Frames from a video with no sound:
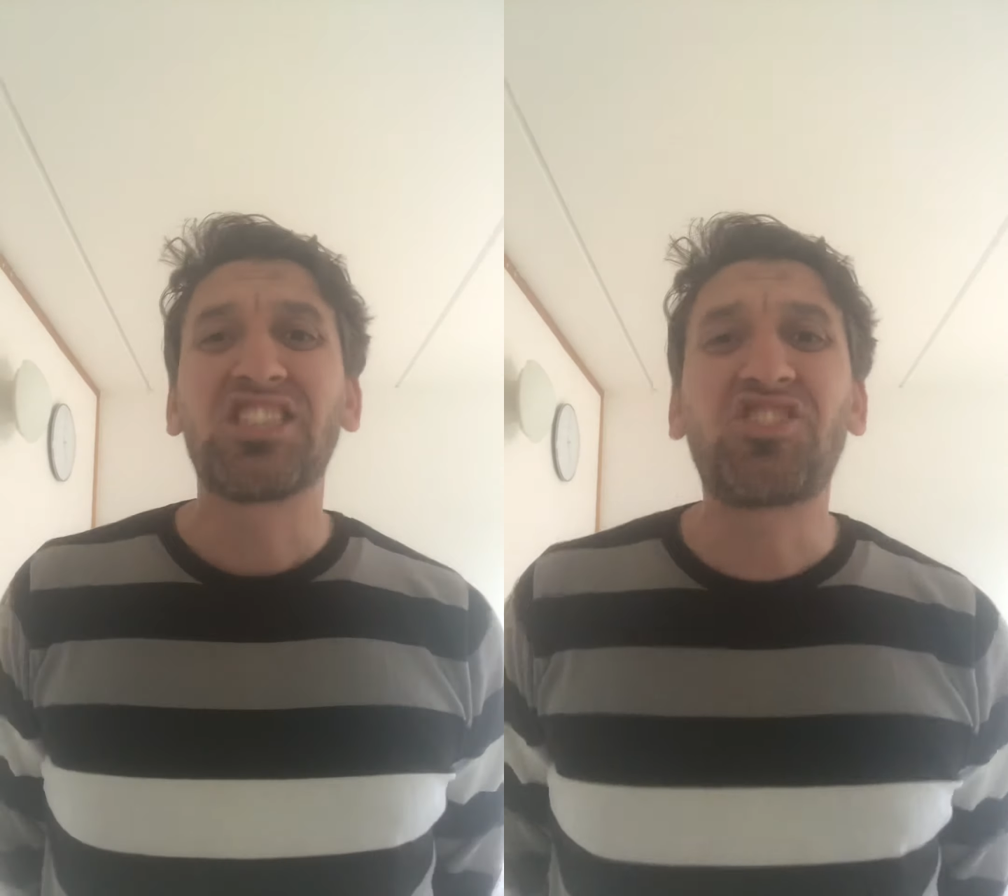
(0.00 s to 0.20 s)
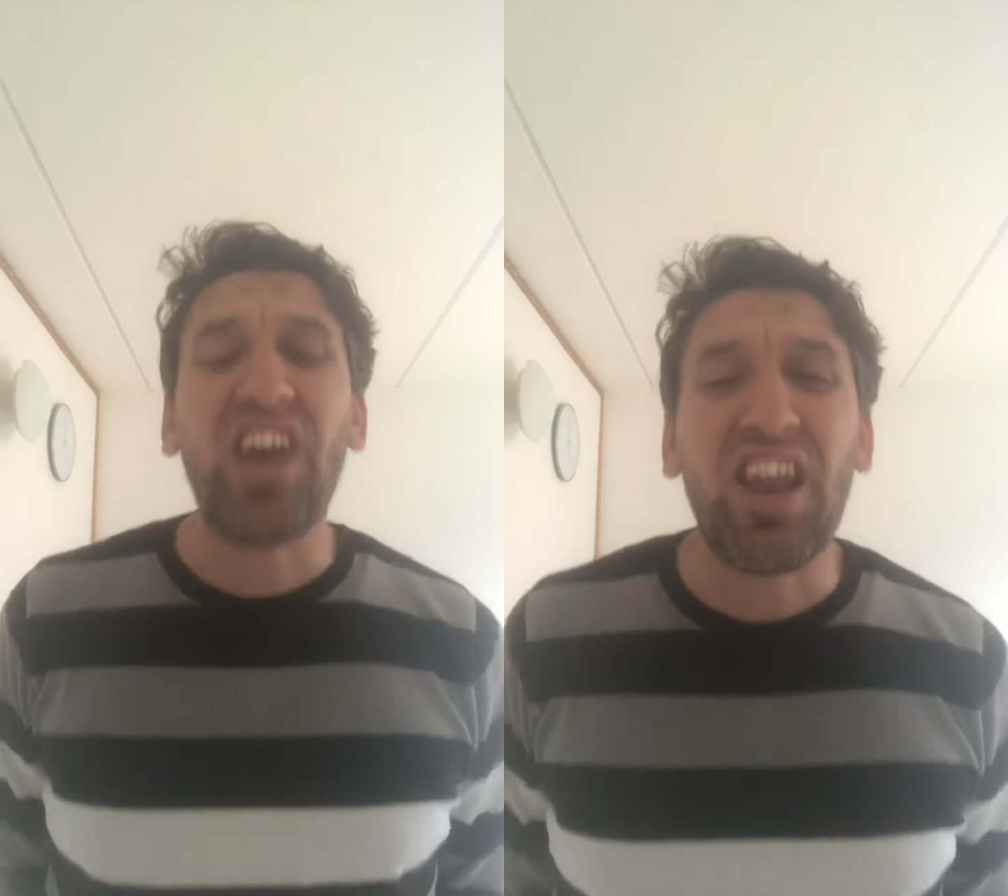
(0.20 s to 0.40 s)

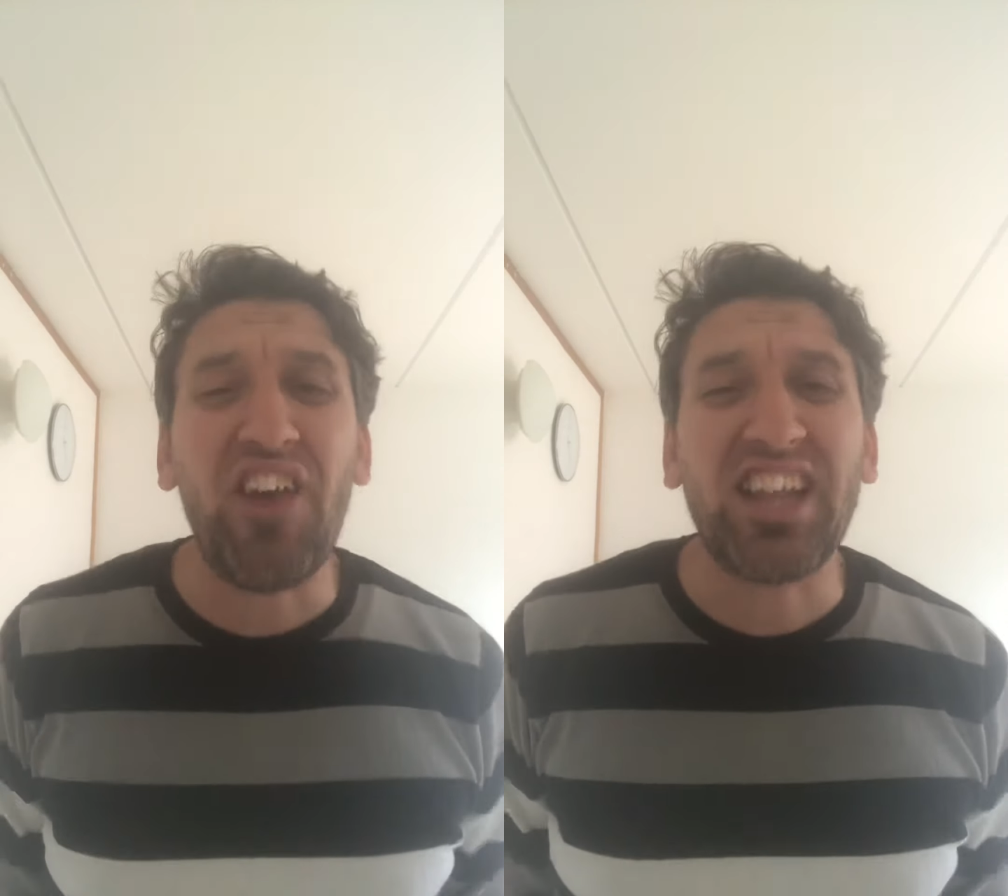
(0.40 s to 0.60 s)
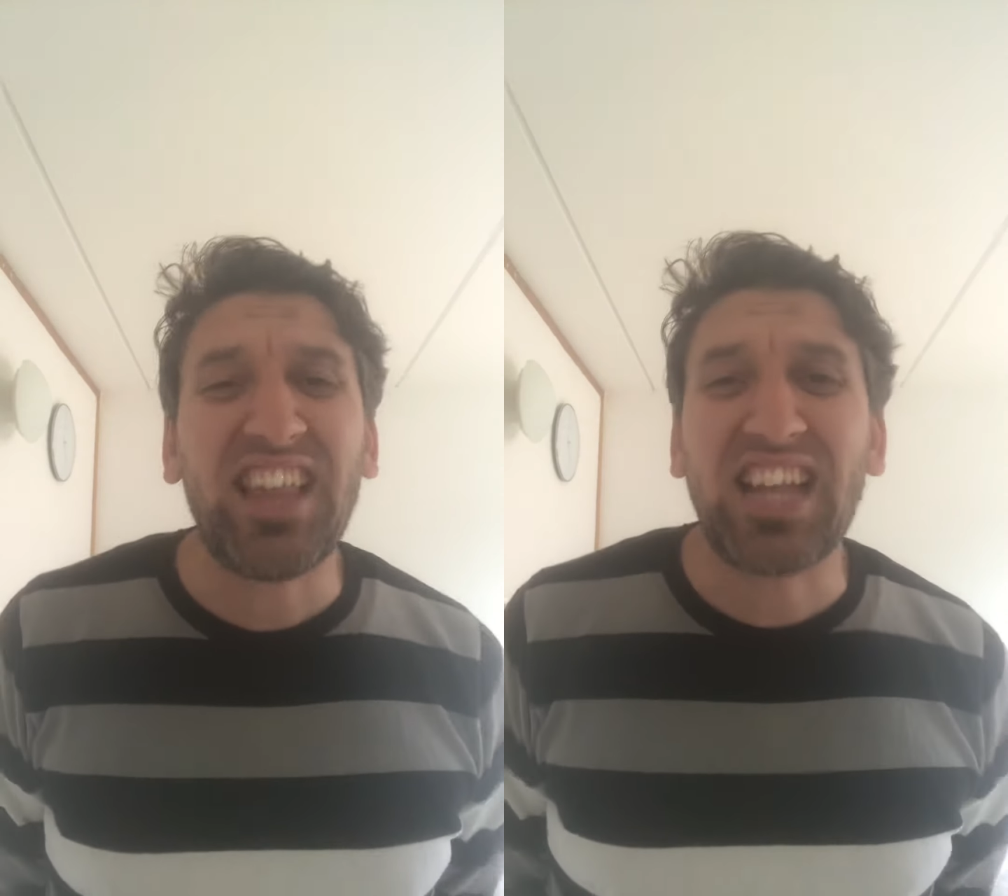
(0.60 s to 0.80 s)
Zverev
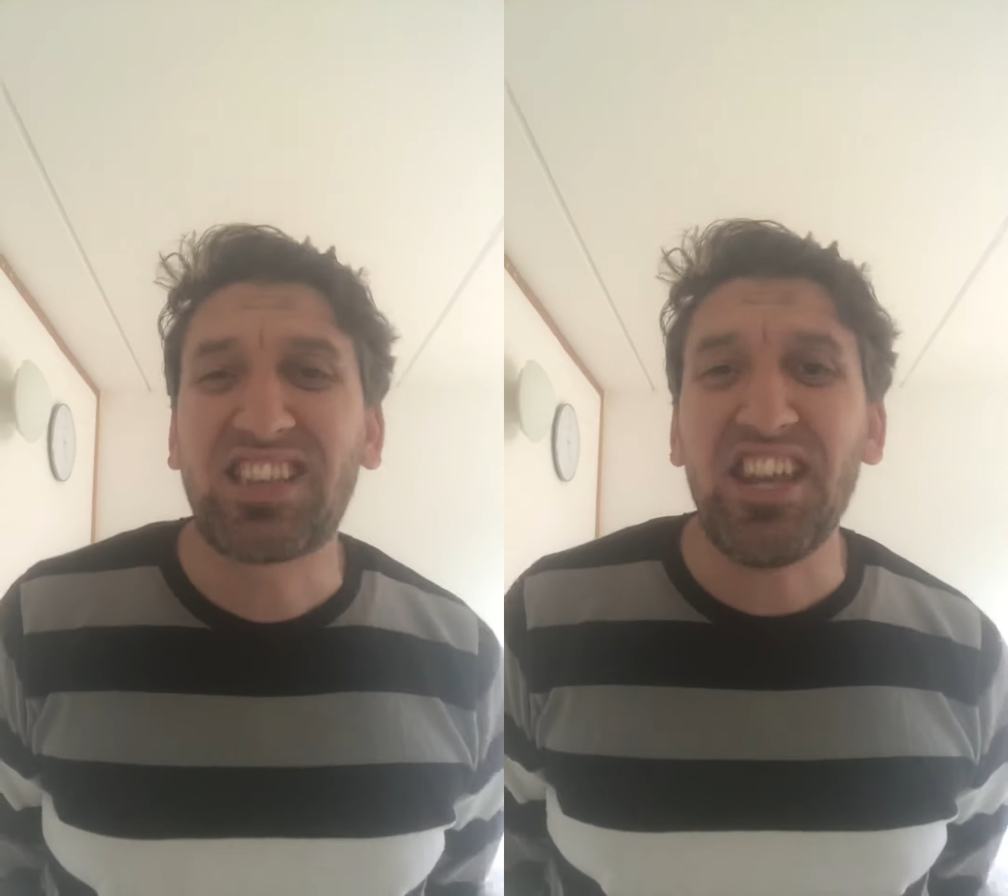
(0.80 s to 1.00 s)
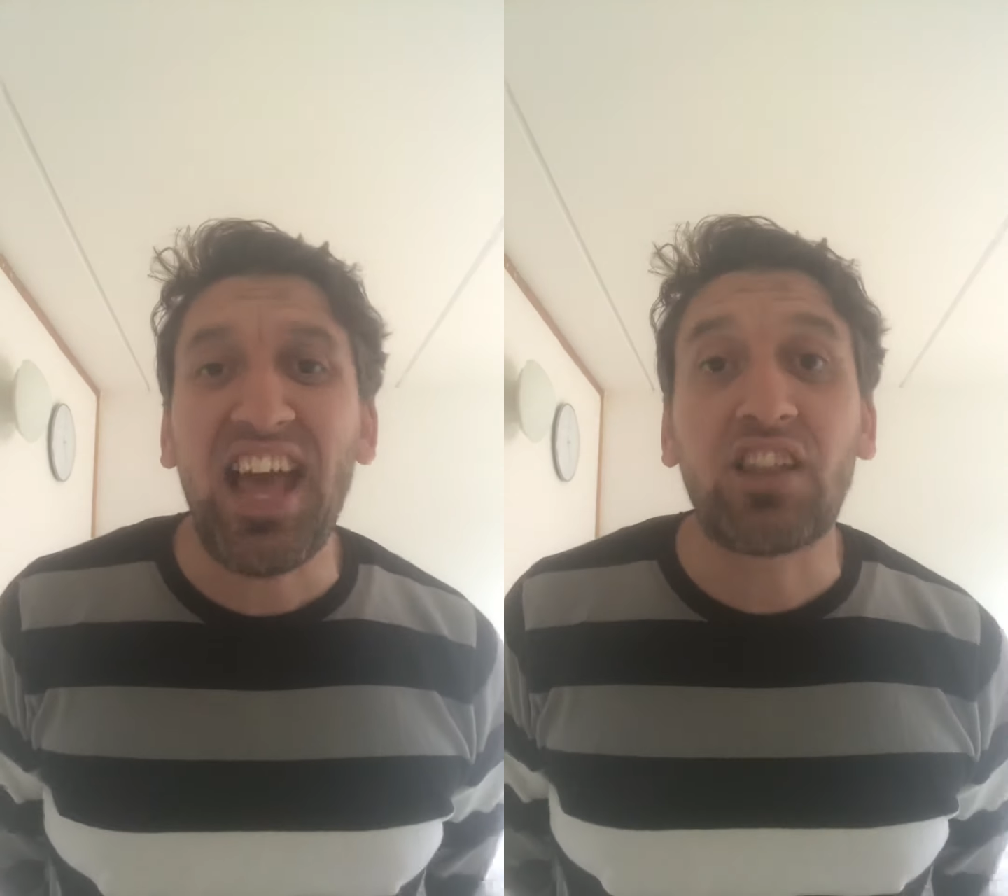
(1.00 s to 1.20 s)

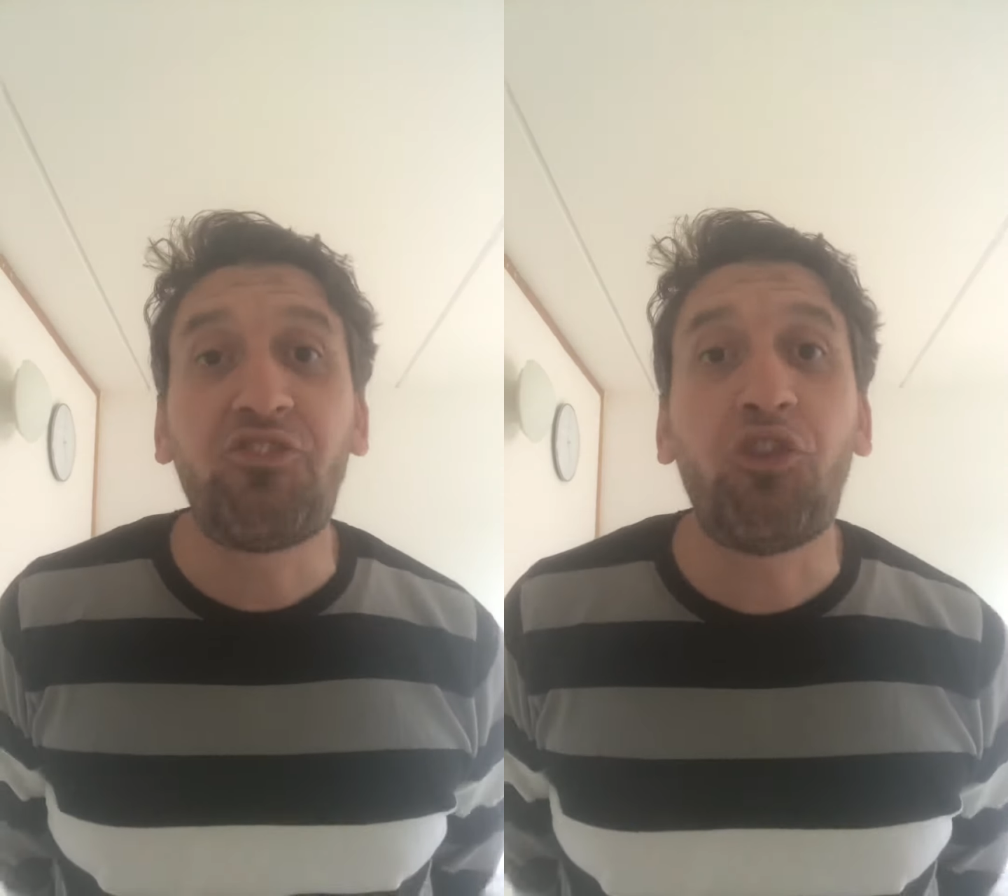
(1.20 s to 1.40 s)
attacked the net